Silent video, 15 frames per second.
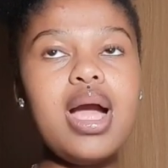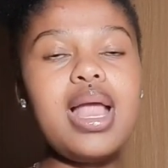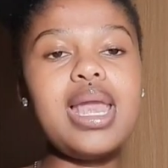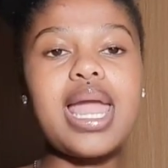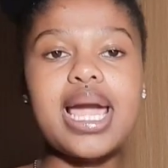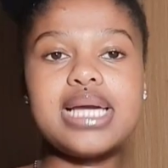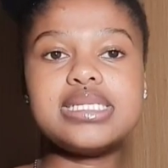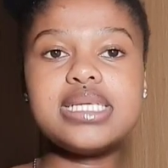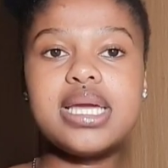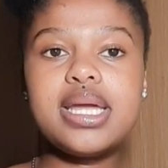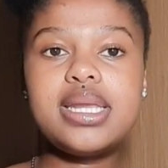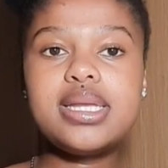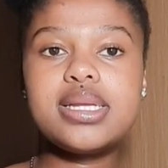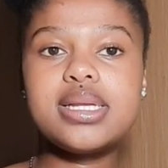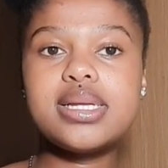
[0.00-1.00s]
I
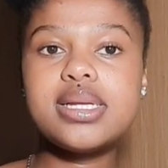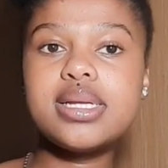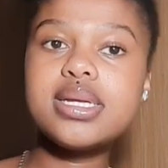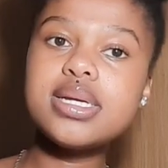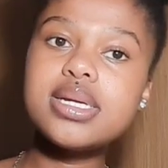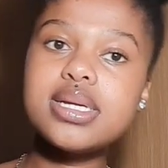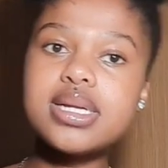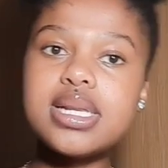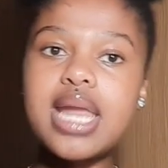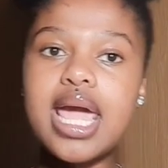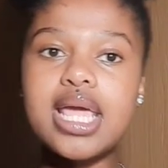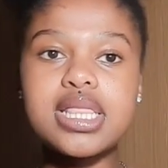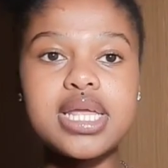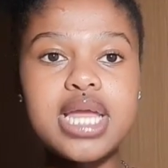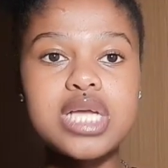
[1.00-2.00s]
said,
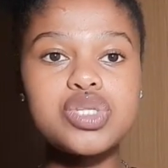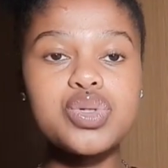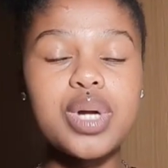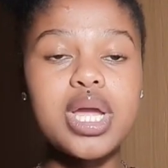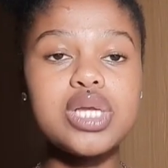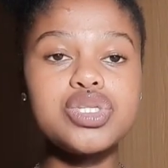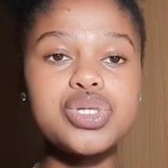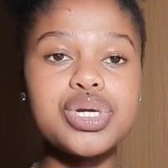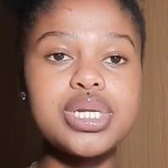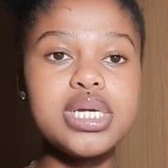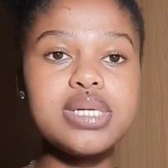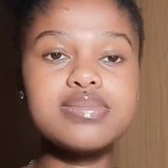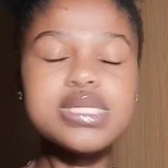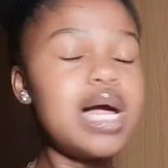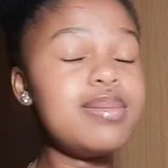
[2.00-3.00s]
the natural hair
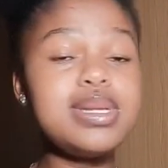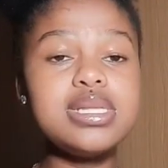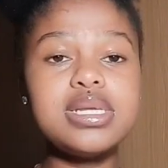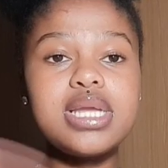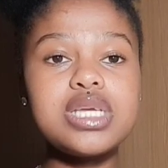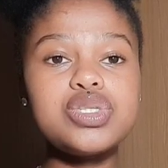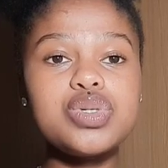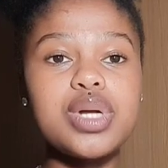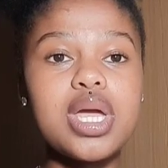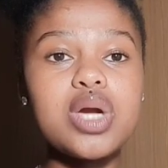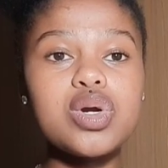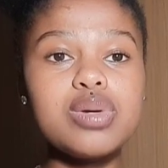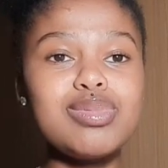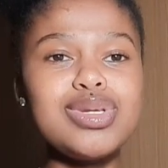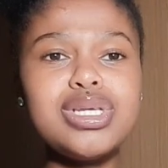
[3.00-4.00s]

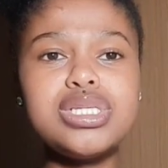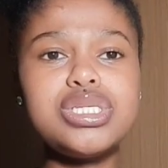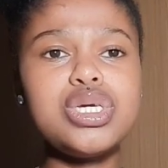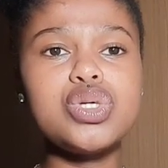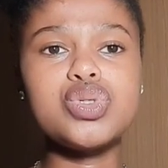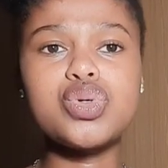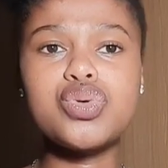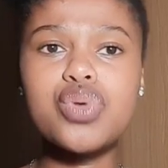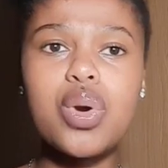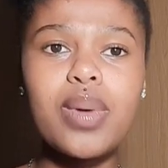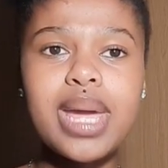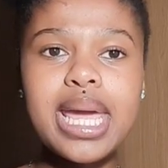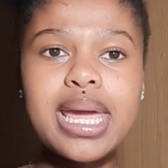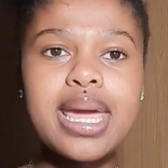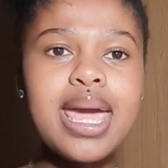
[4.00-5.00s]
community is
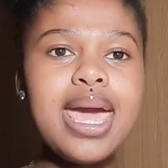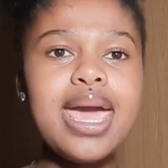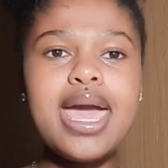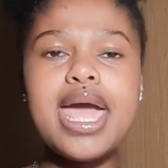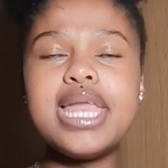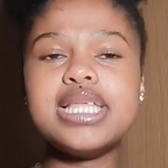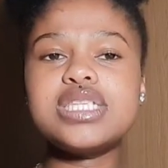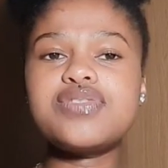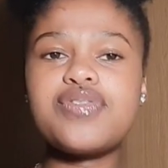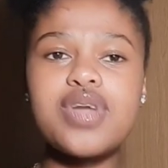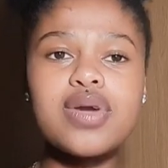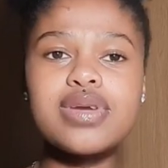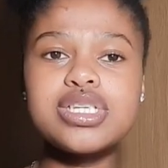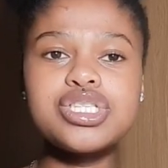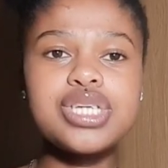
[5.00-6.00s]
growing and it's
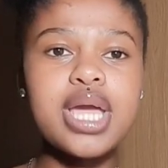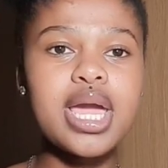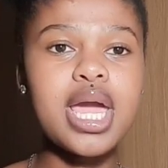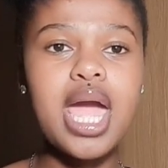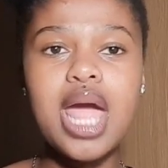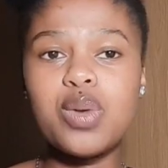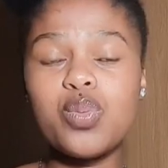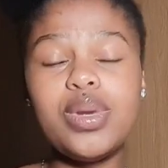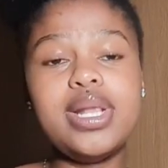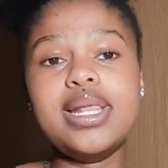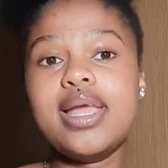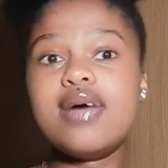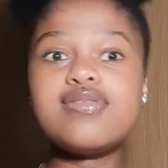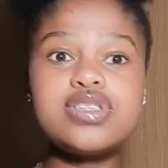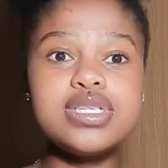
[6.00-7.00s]
flourishing and we
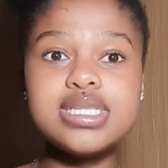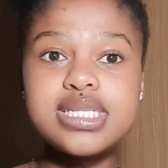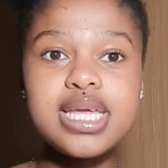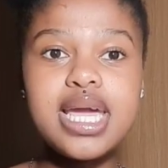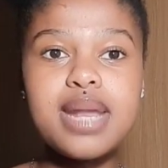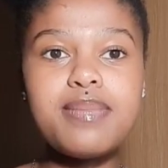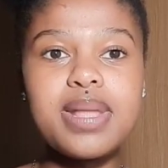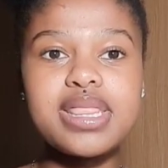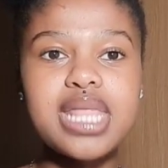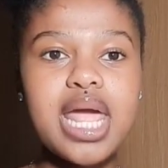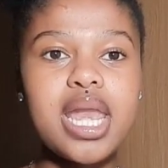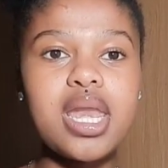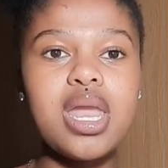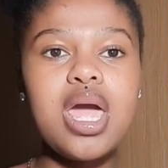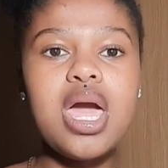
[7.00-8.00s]
love to see it, but
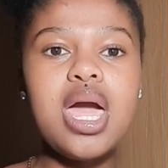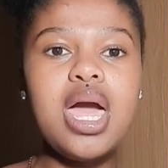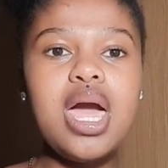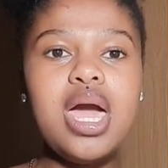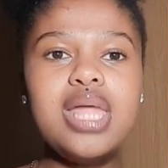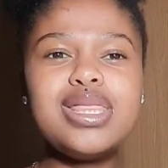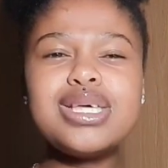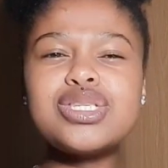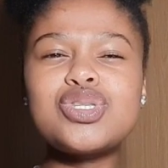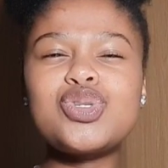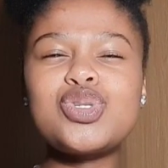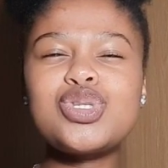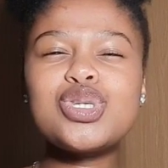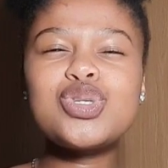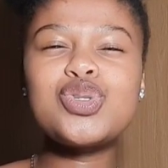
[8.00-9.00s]
then
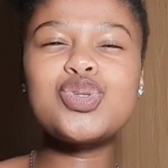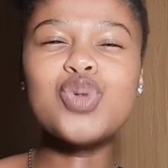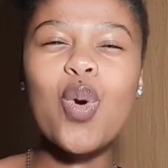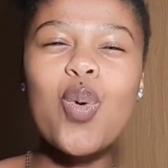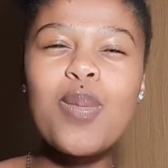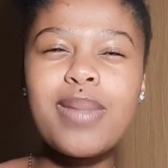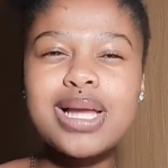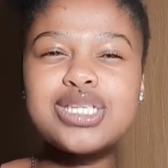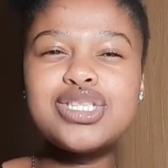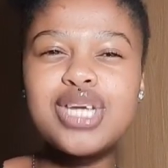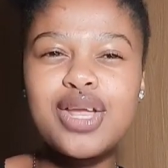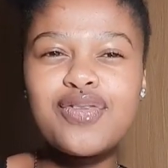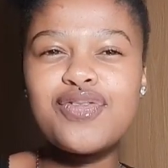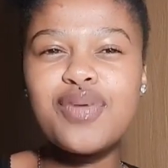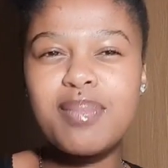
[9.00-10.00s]
there's just so much
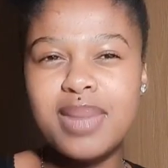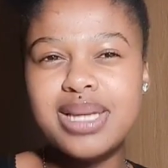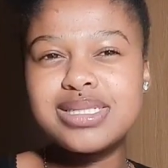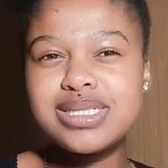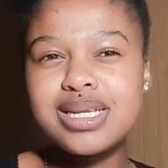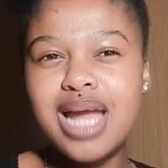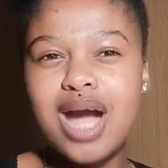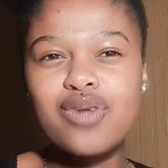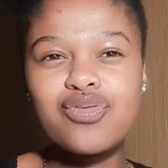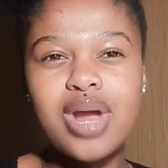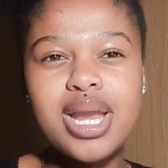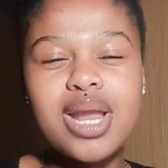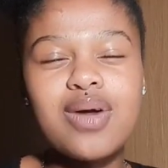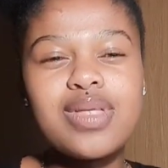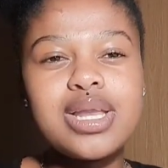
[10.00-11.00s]
information out
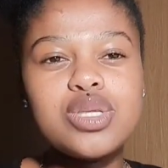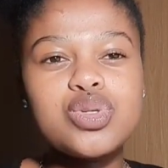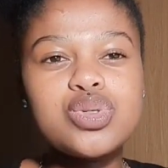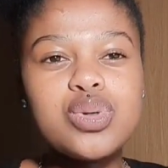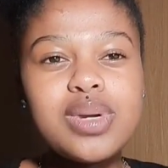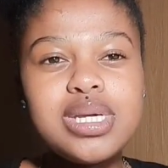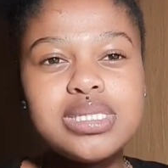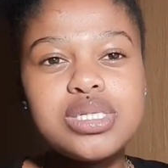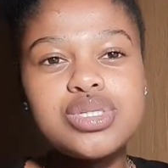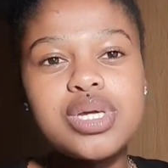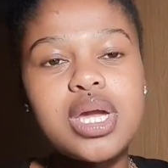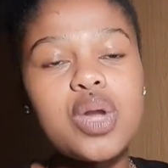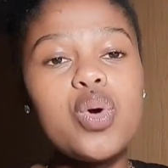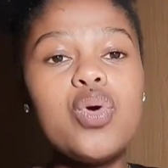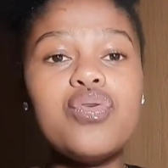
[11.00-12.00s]
right now that it's so easy to
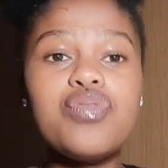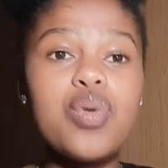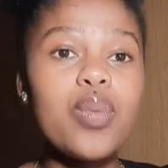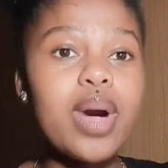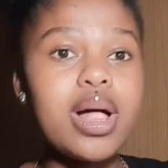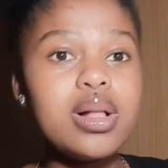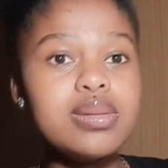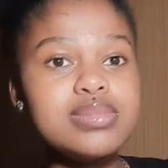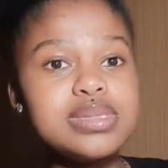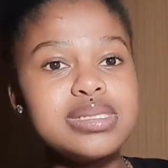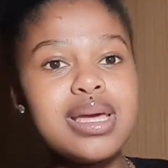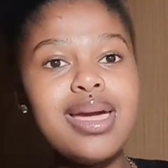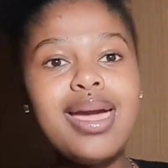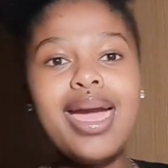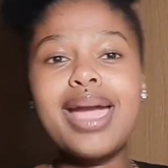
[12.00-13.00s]
get overwhelmed
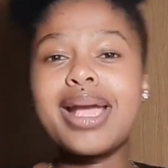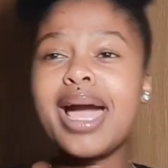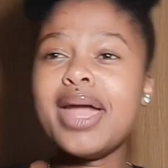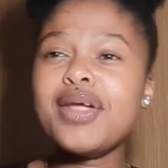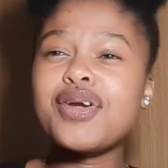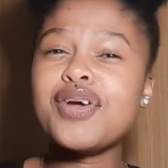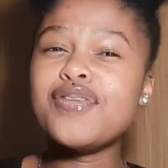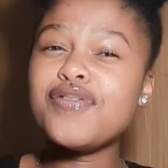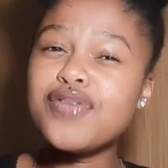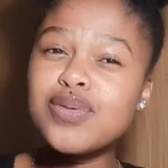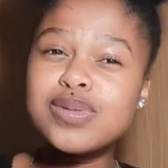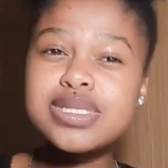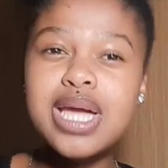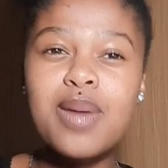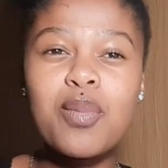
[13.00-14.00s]
and kind of
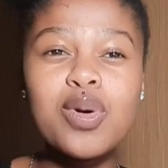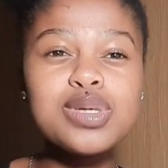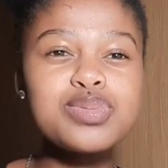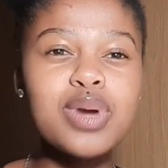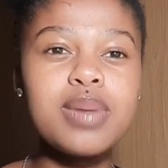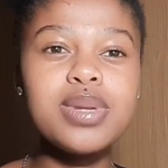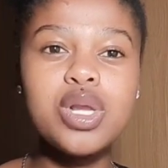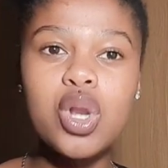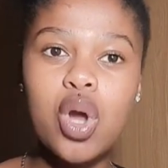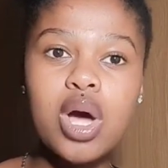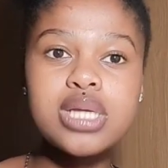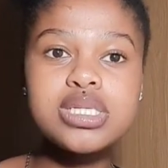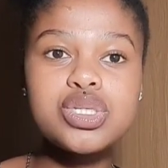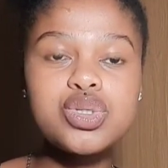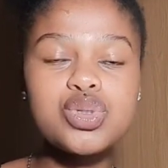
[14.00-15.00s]
confused and most probably lost.